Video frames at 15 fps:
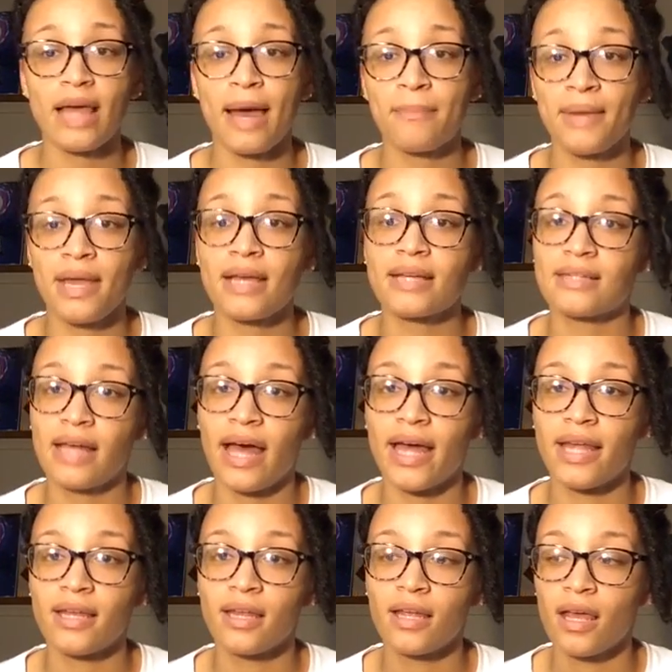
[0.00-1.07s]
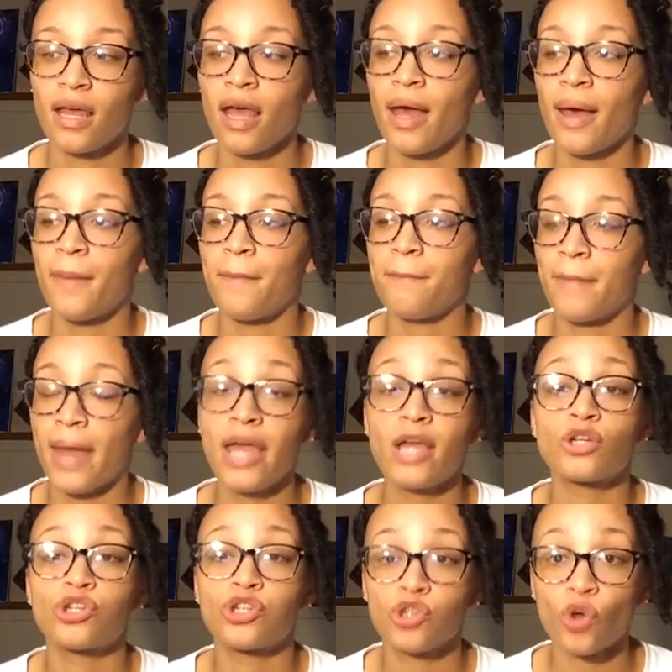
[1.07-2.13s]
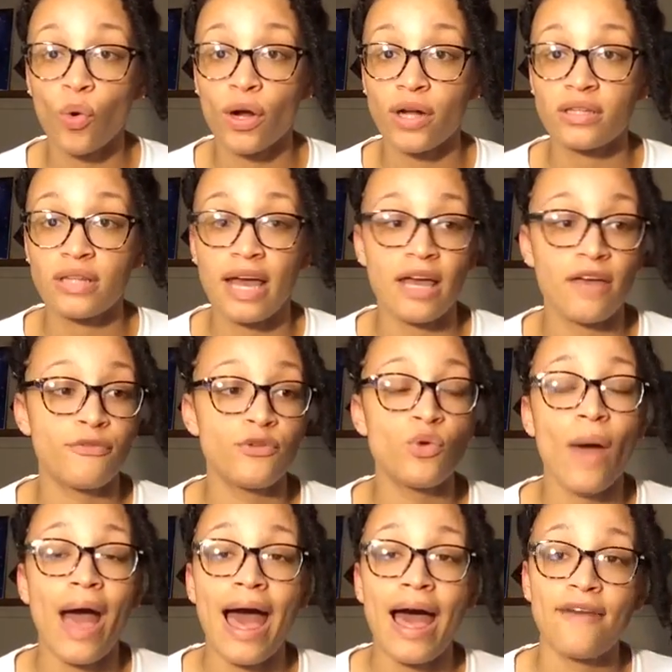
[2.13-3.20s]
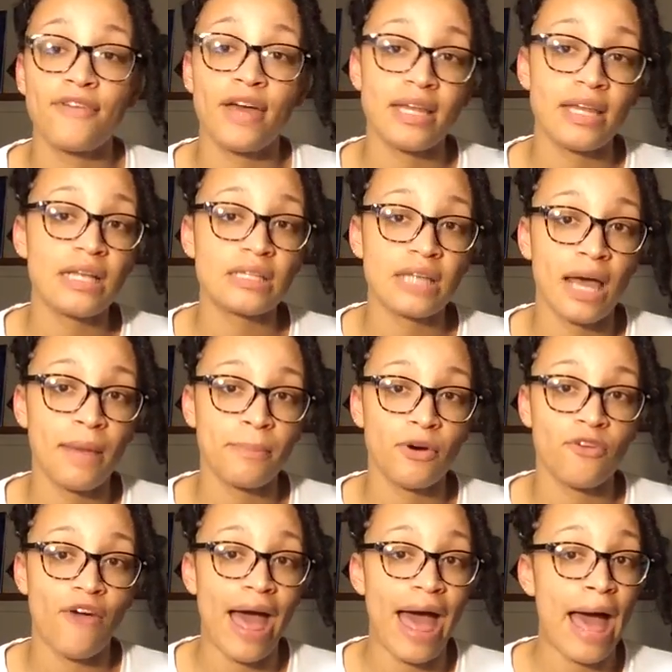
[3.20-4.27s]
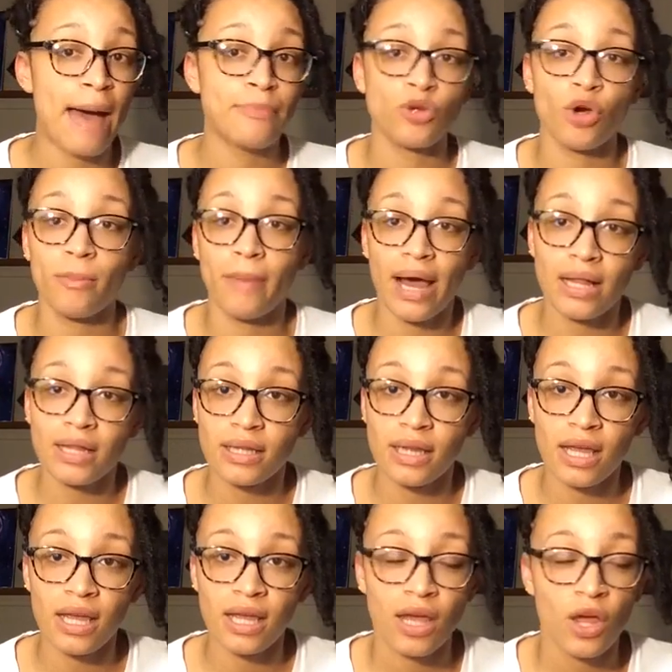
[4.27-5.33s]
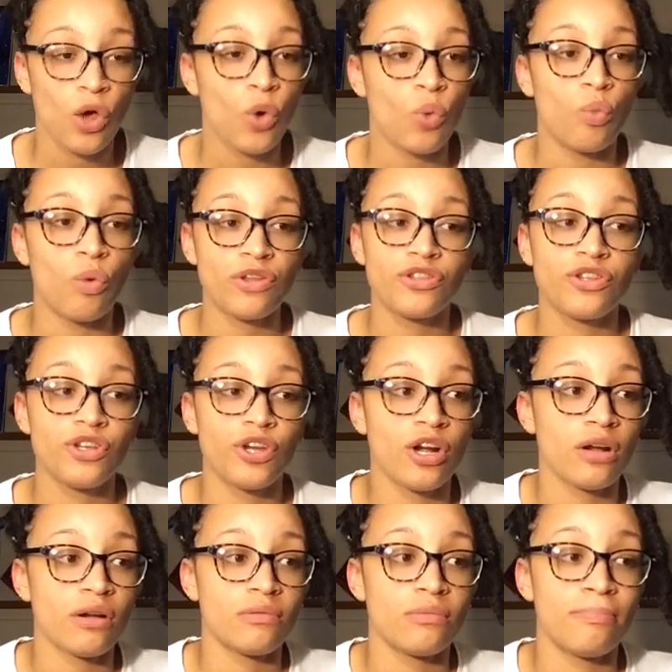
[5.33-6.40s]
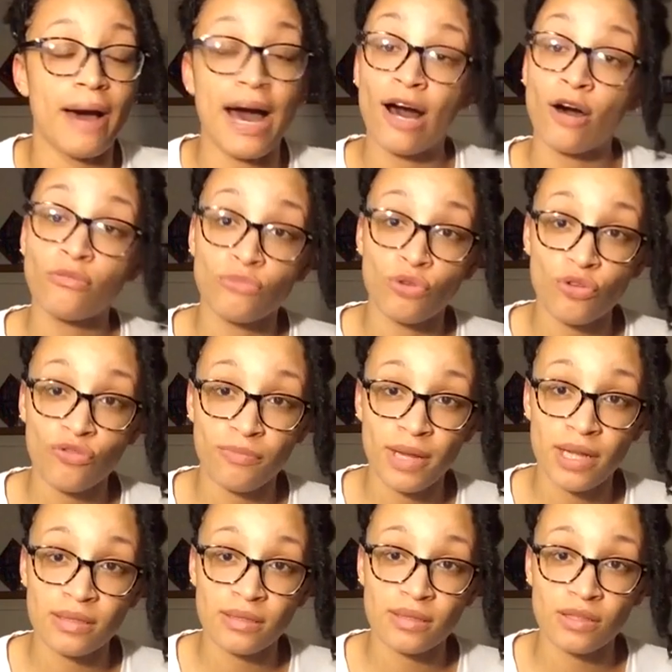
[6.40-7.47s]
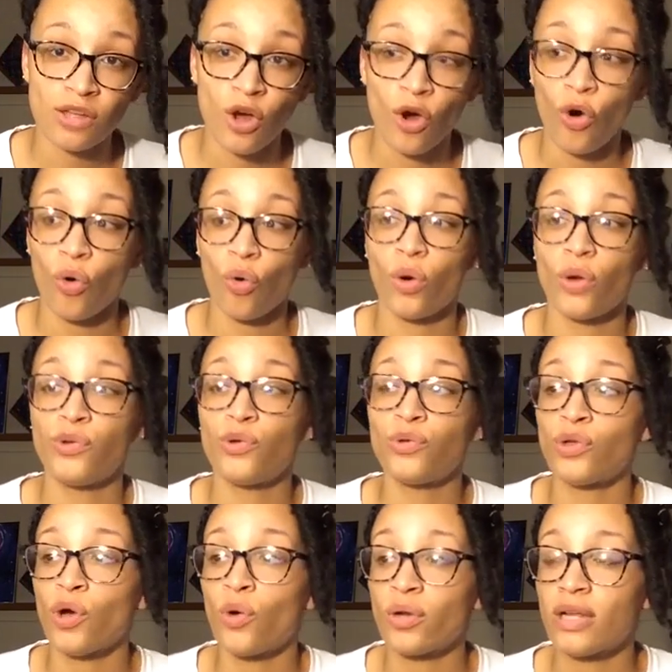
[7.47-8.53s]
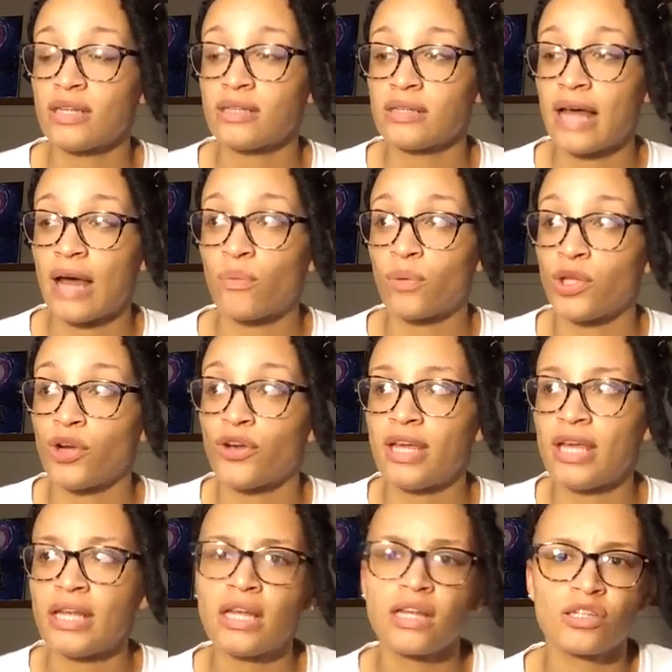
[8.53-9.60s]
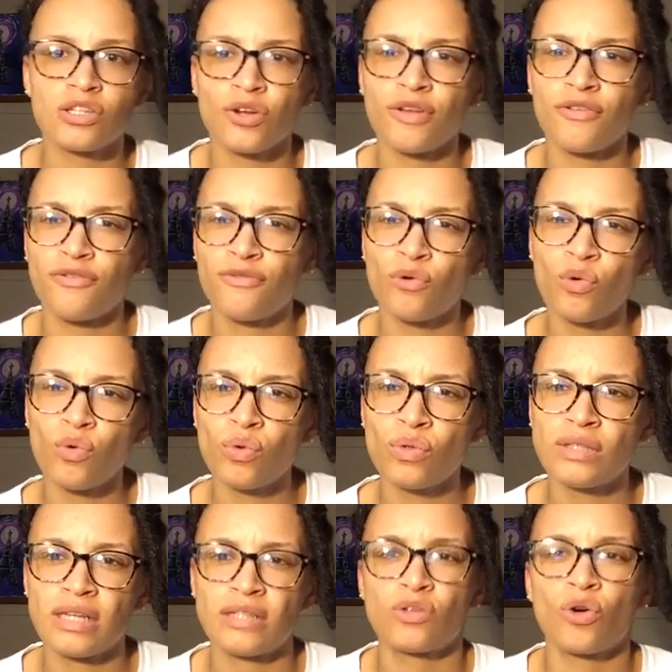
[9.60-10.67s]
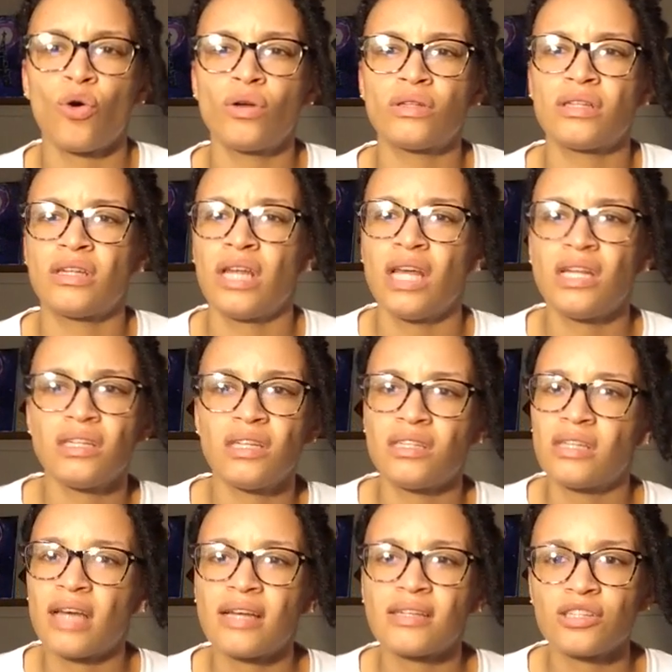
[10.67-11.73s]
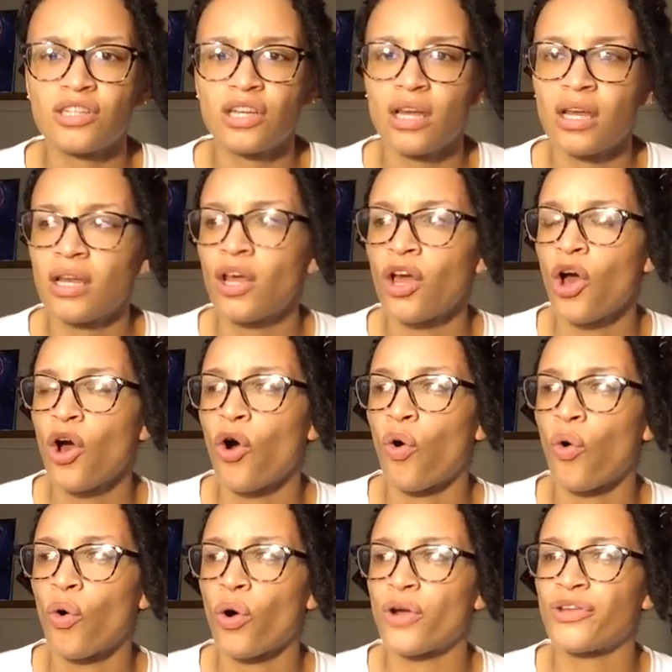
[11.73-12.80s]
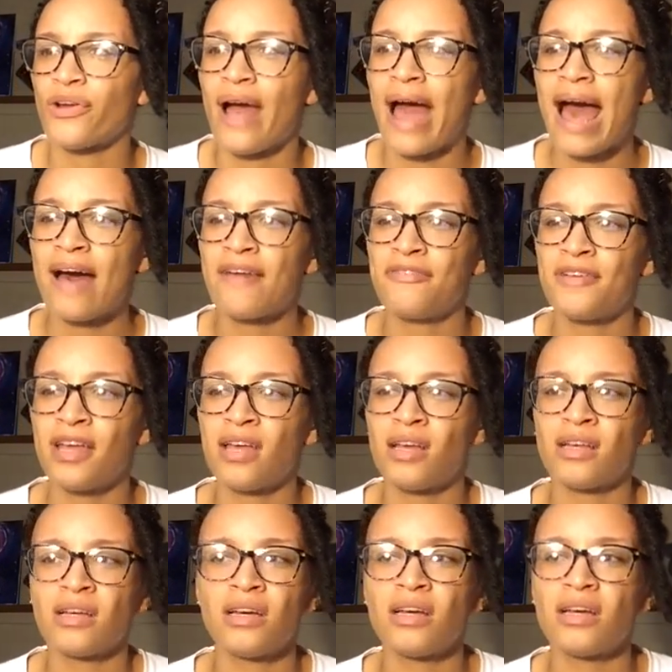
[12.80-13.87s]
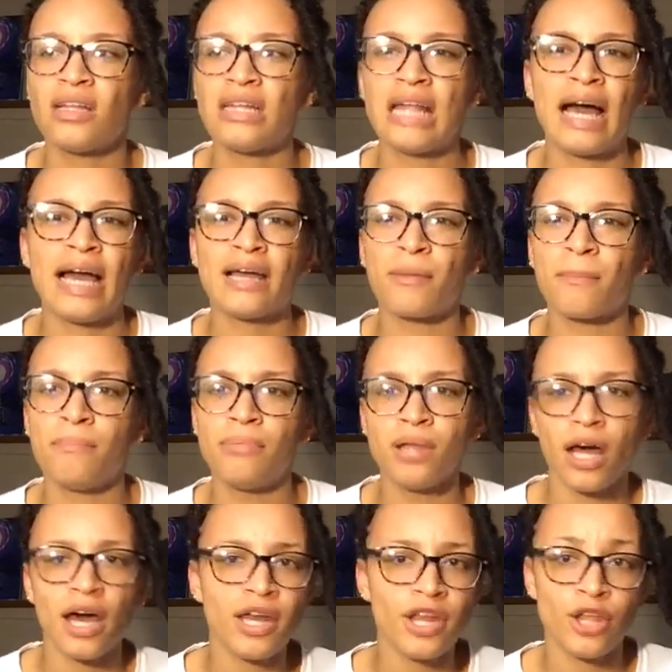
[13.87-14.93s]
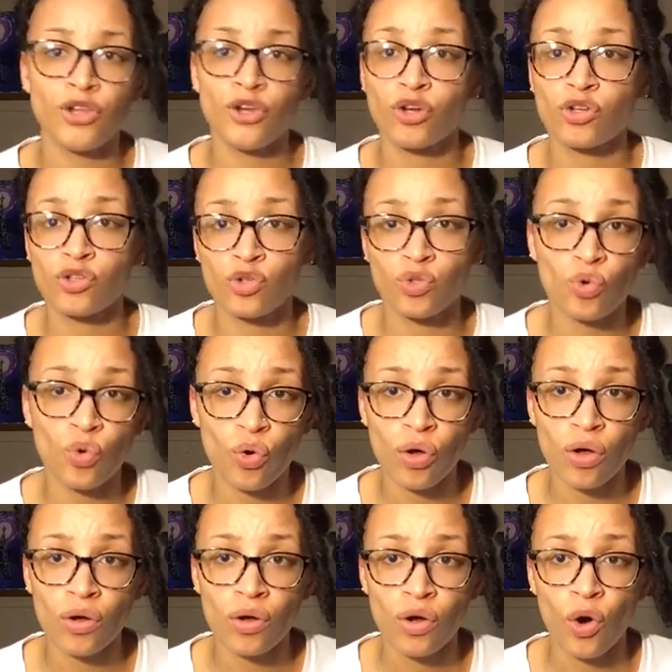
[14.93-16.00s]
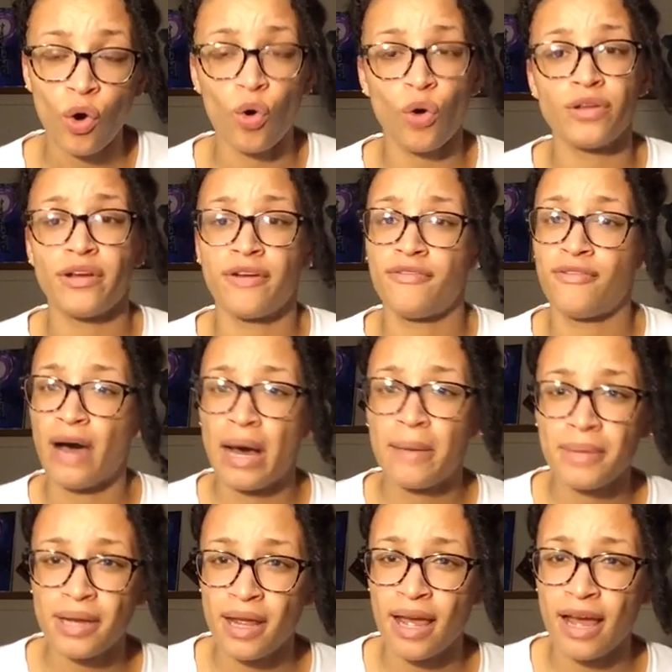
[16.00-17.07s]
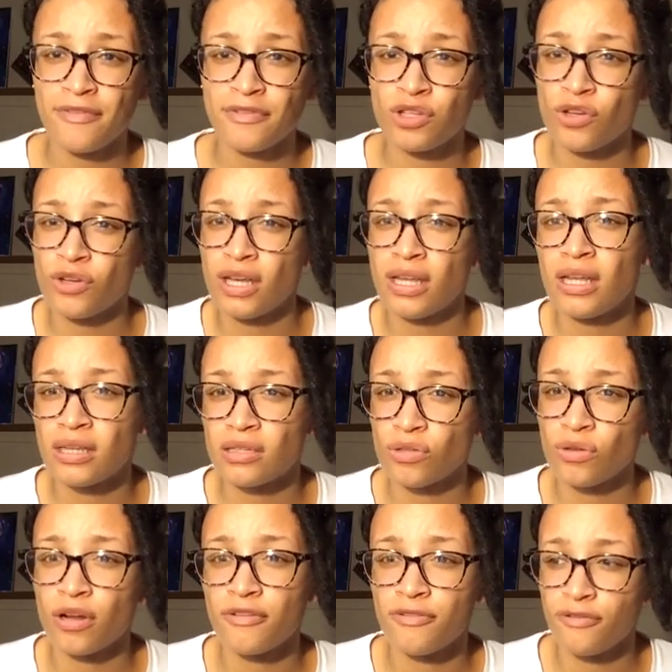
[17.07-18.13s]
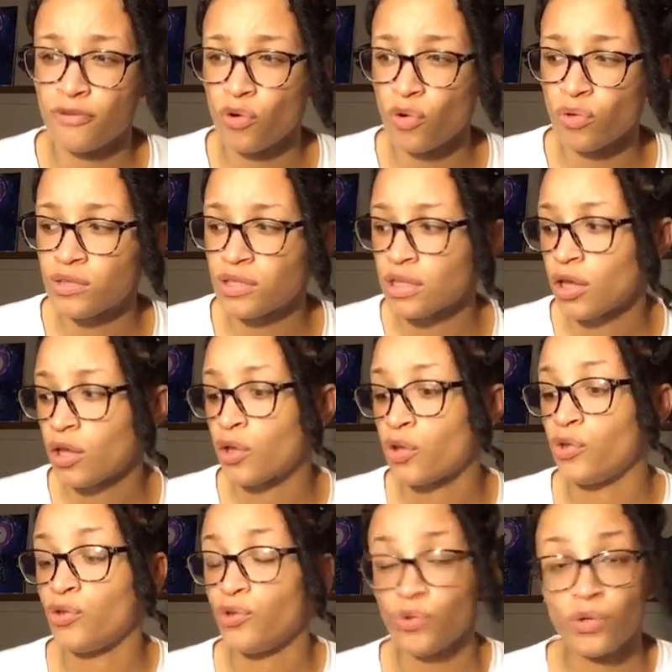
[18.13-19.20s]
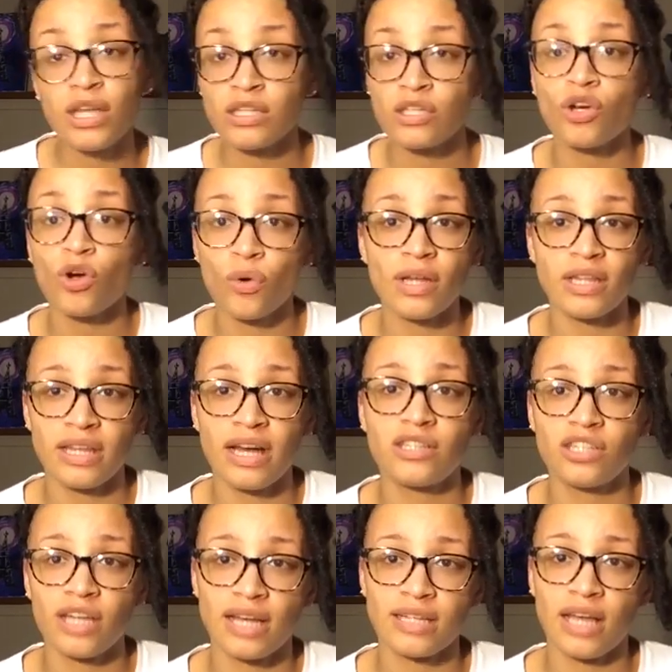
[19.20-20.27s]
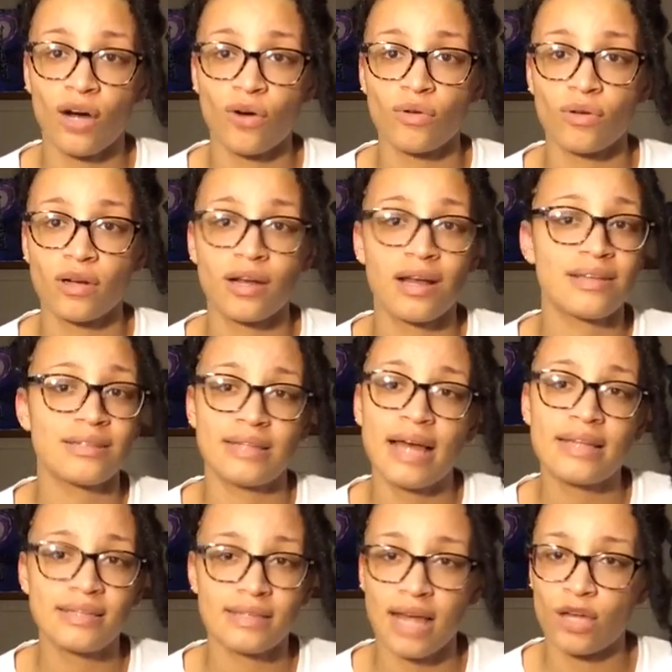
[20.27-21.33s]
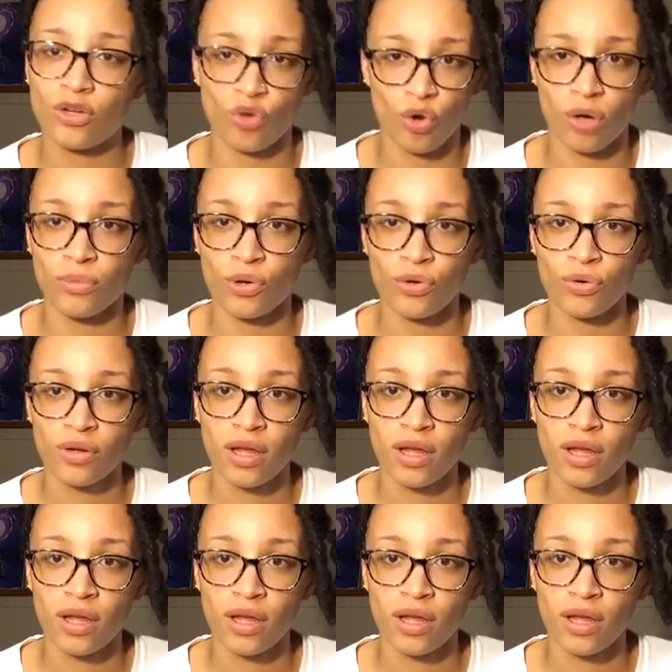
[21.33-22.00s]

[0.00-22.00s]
That being said, make sure that if you have any type of abnormality with your bowel movements, or you notice that when you're eating certain foods, it's causing indigestion, or you're having like blood in your stool, or you're vomiting after you're eating certain foods, you need to go get that checked out, because that's not normal.